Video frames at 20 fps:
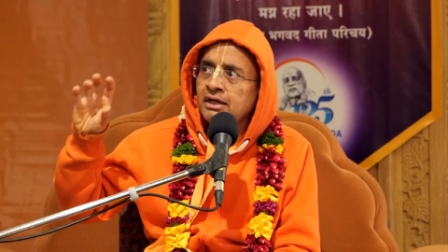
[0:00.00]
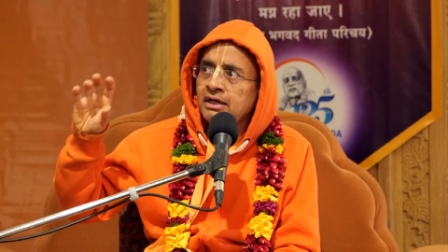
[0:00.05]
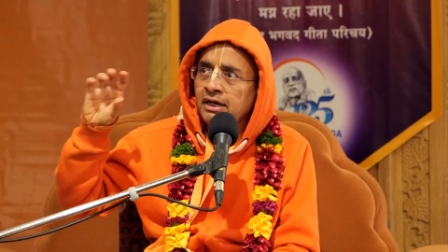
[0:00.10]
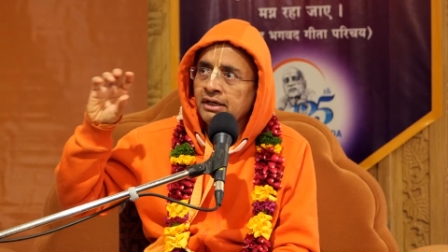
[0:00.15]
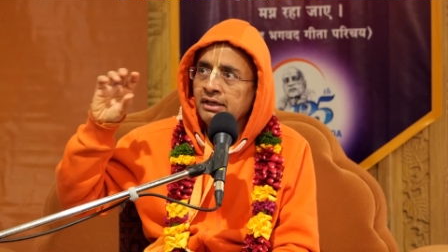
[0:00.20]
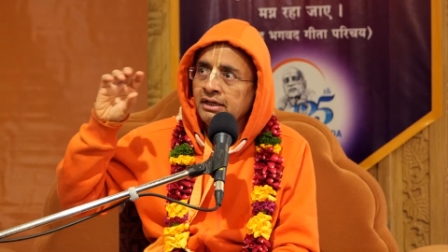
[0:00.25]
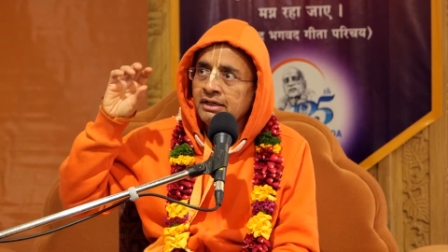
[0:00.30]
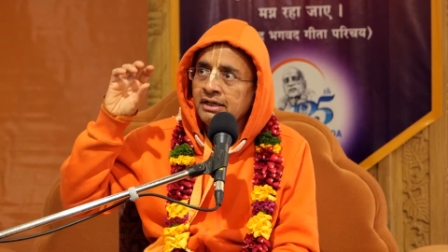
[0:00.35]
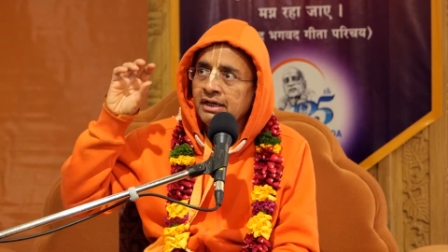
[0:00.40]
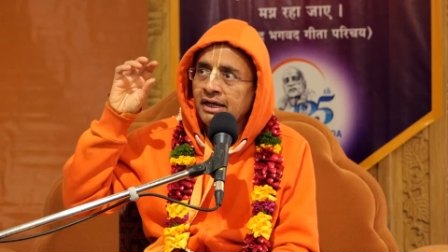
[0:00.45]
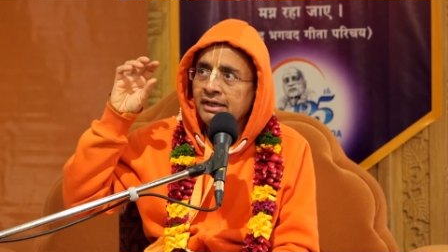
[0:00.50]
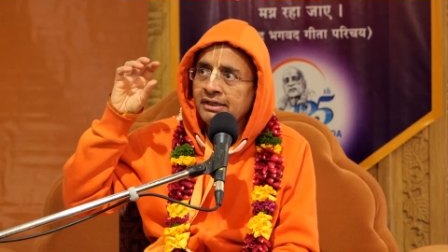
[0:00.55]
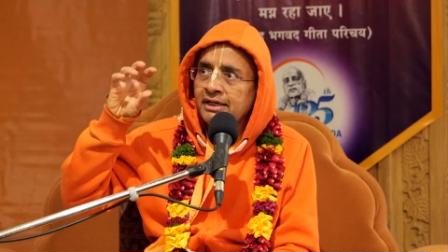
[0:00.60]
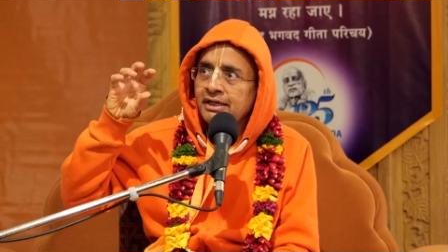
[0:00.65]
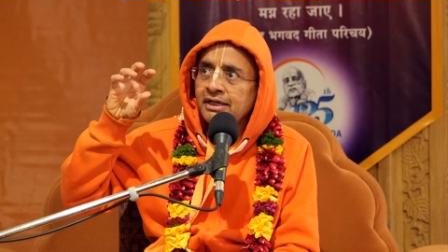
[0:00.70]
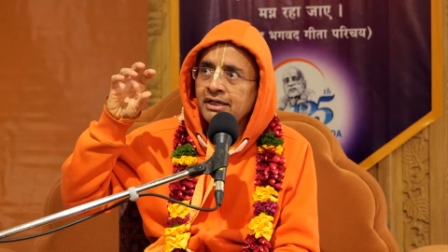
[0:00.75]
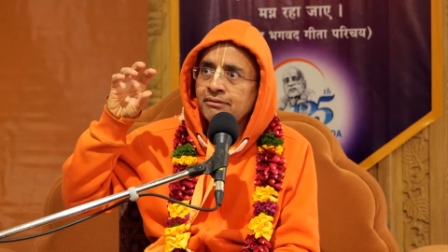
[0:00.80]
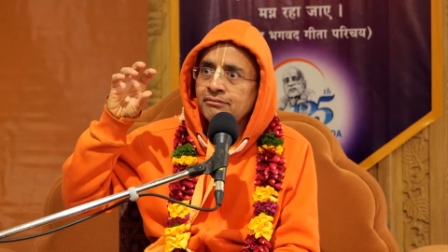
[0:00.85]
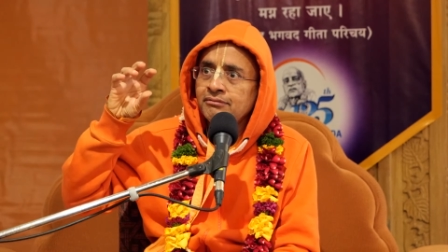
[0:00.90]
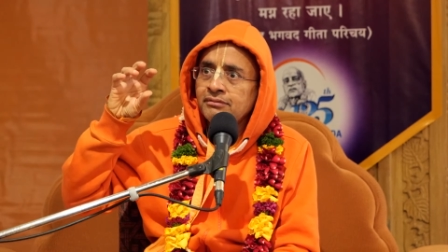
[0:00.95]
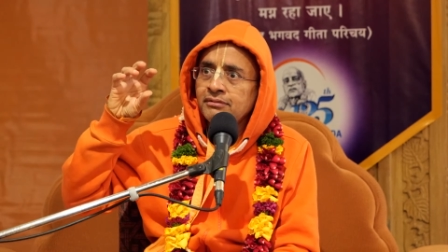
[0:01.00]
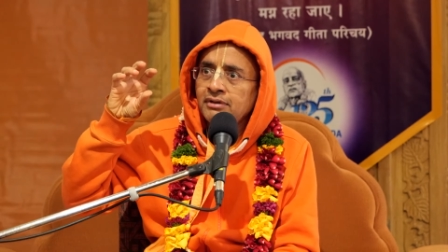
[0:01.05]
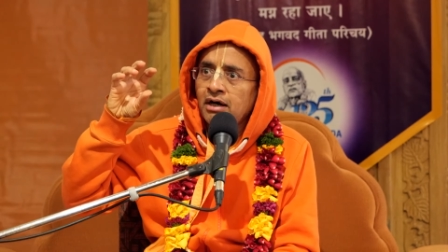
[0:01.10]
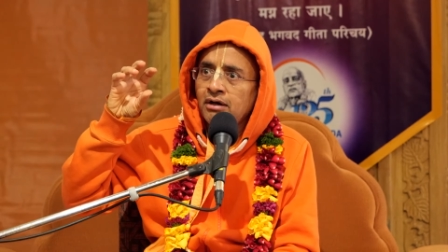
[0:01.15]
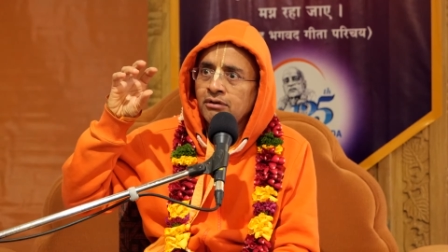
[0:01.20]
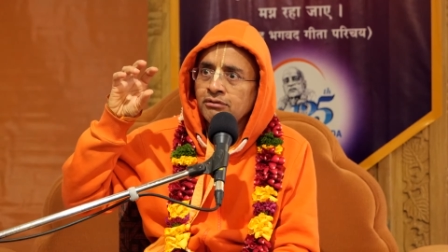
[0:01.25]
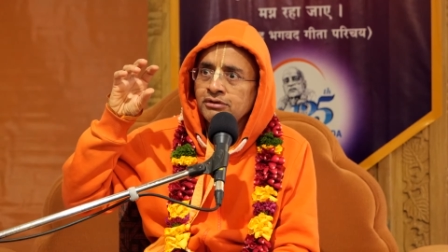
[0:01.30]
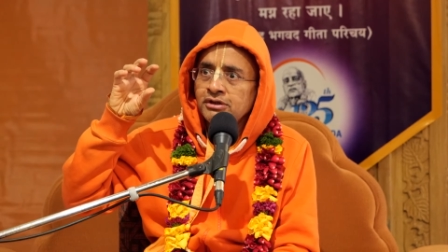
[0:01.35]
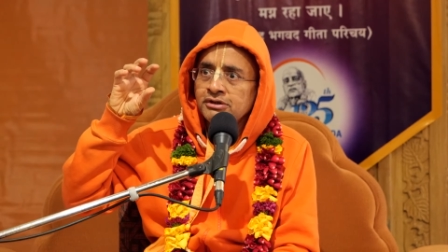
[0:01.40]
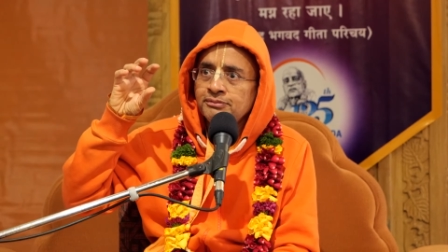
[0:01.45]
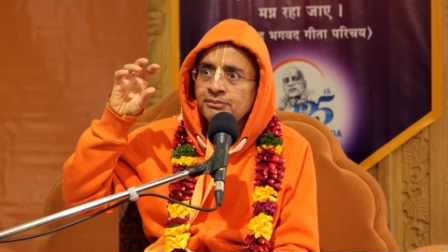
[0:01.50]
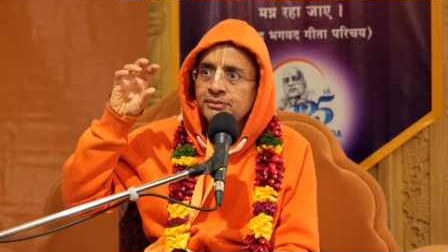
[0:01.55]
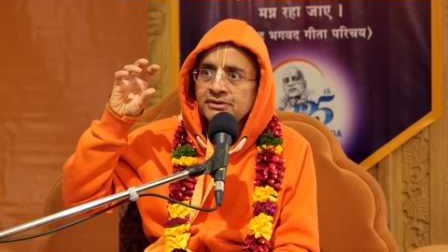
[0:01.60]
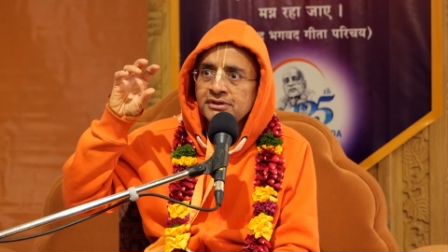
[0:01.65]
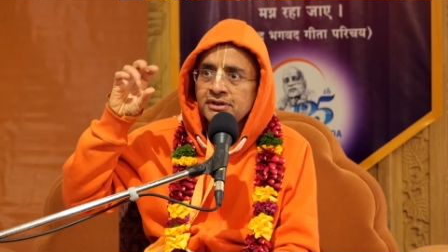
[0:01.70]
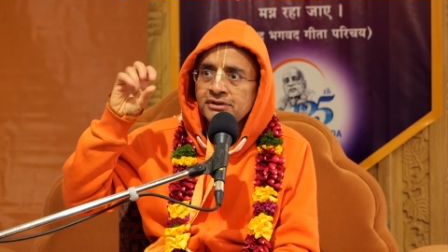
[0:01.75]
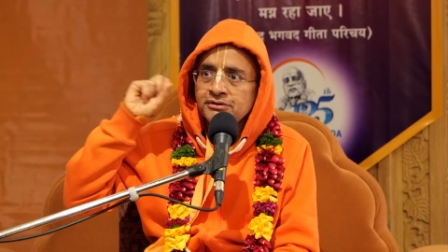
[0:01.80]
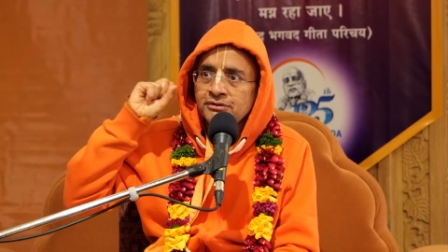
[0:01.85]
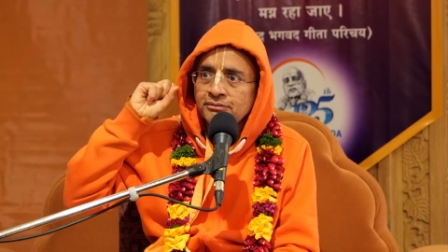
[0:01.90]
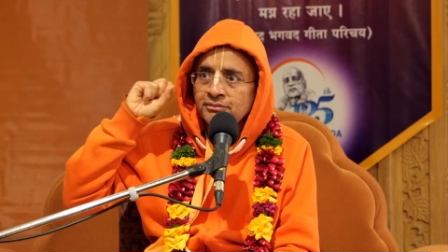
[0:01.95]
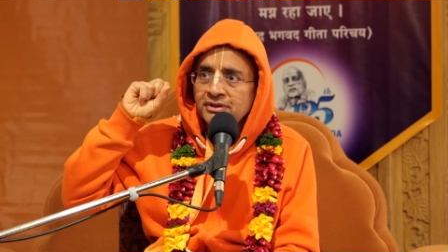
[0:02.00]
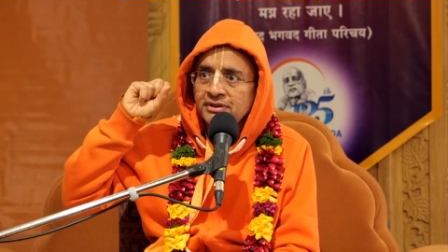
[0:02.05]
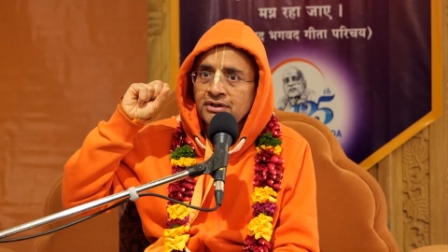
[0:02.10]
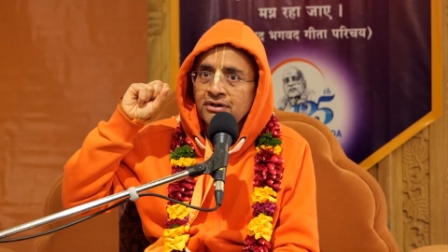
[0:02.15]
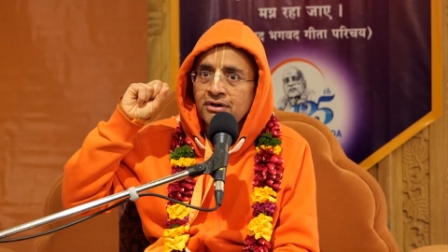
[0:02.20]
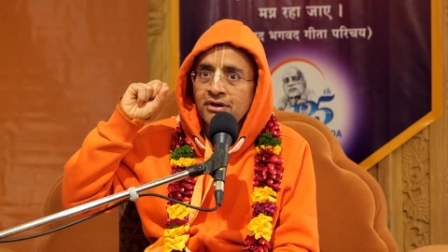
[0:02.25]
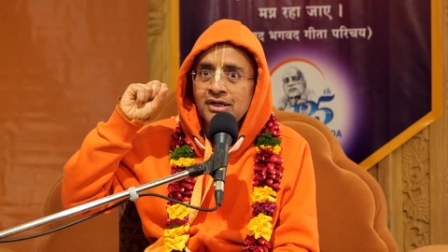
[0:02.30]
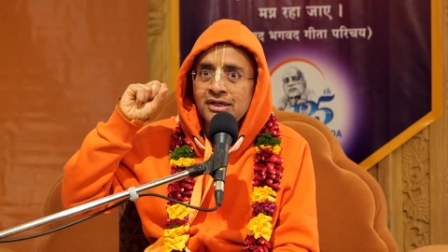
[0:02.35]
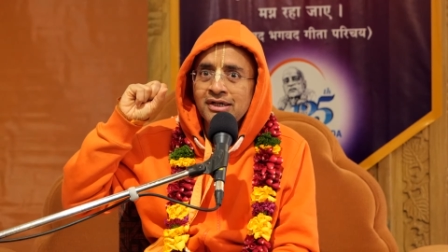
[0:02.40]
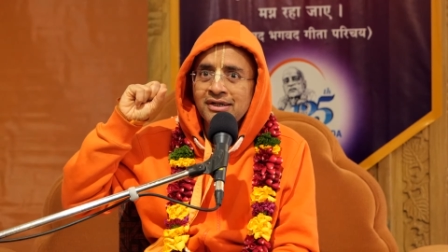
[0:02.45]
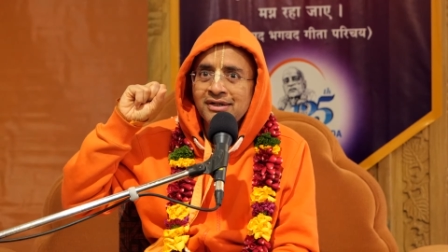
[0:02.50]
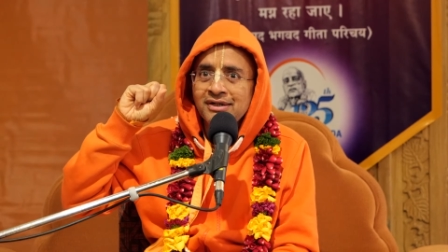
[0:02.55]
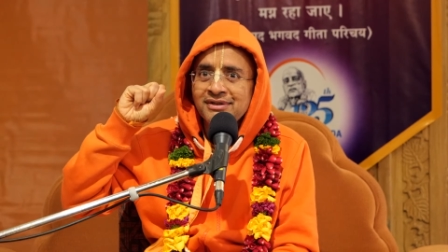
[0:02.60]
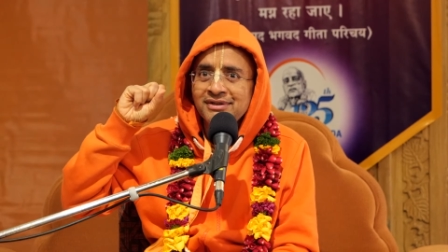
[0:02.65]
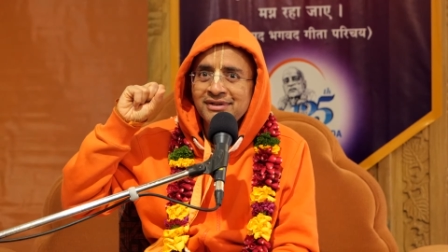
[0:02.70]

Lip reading: and he guided him how those pictures should be drawn.